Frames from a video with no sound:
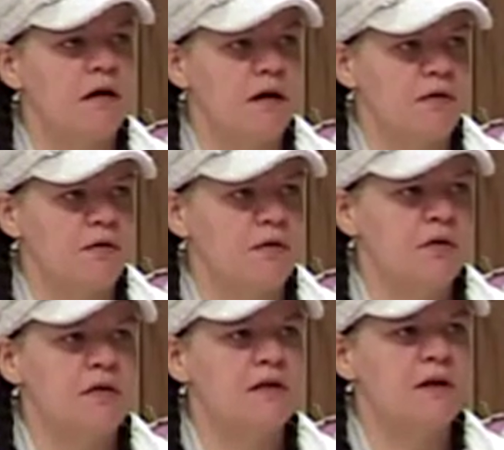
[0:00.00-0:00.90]
either.
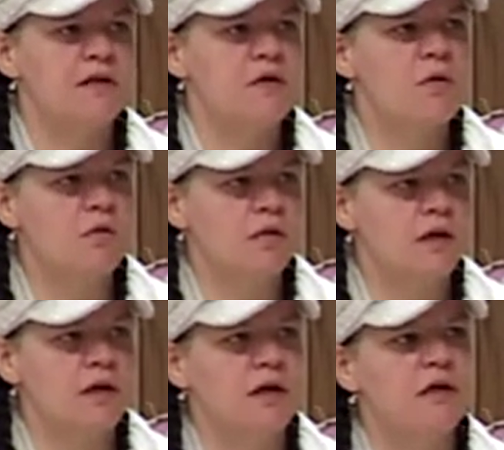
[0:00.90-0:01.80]
That's
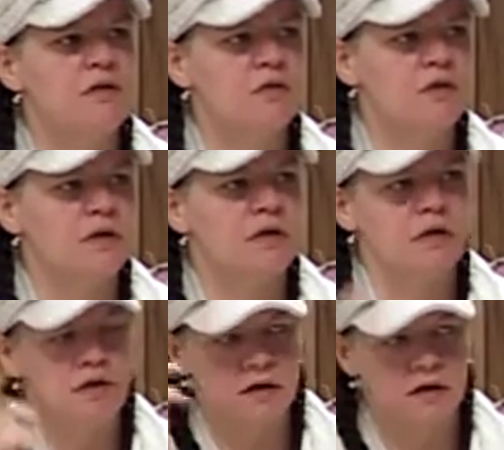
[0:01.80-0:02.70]
only, stored
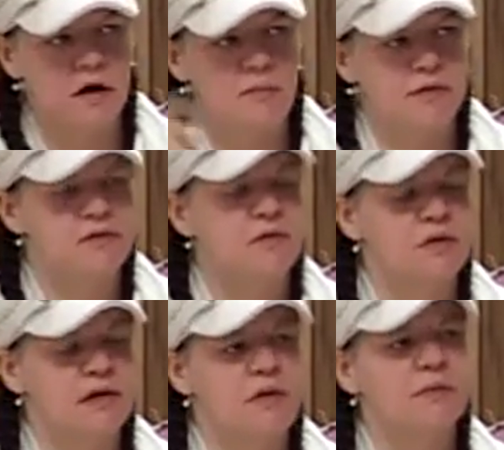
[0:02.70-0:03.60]
a copy is
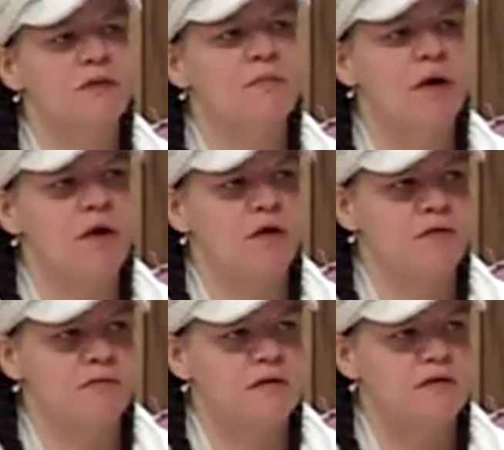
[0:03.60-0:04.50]
only kept in my
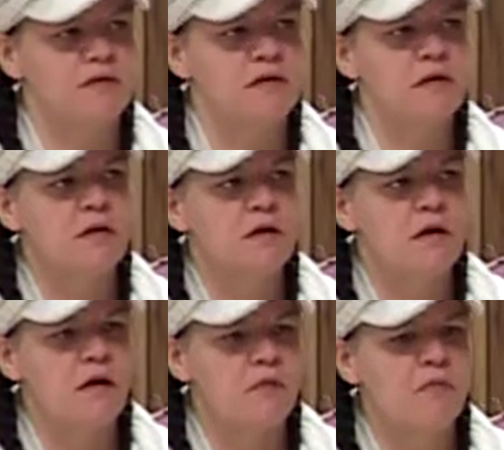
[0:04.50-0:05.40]
office
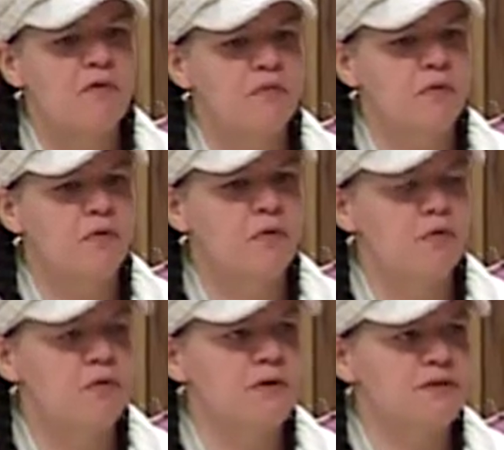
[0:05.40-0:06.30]
um, for the
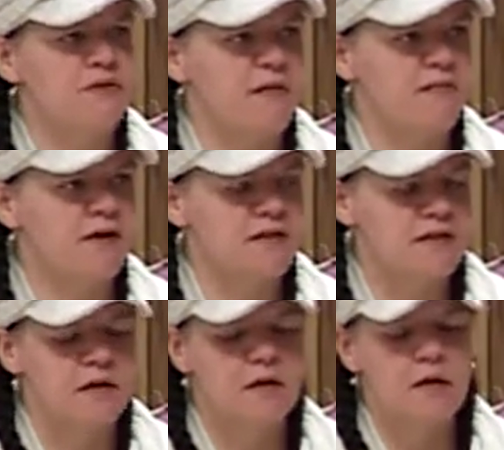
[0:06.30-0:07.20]
board's reference.
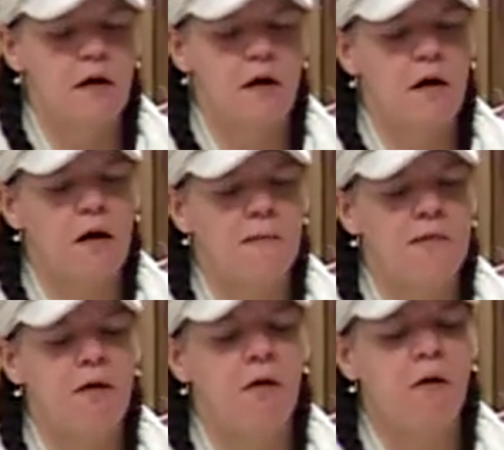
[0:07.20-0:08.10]

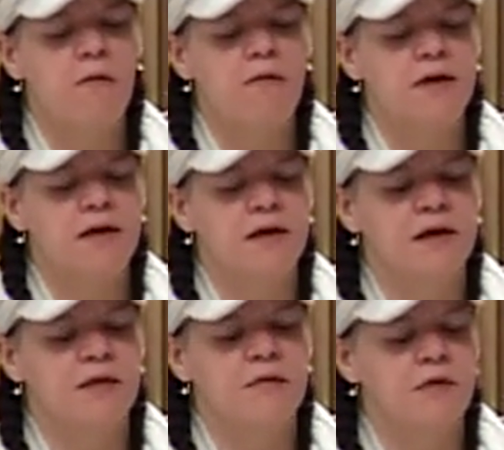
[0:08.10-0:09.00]
Um,
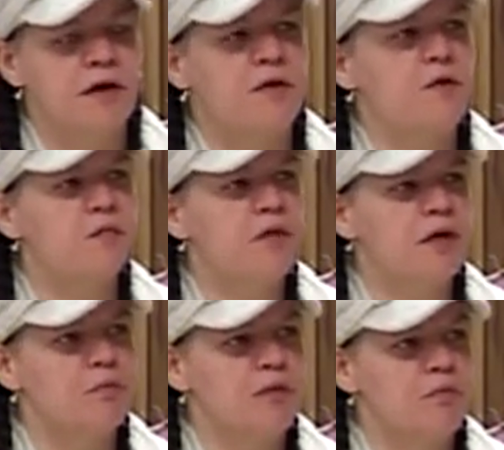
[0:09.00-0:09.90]
the regular planning board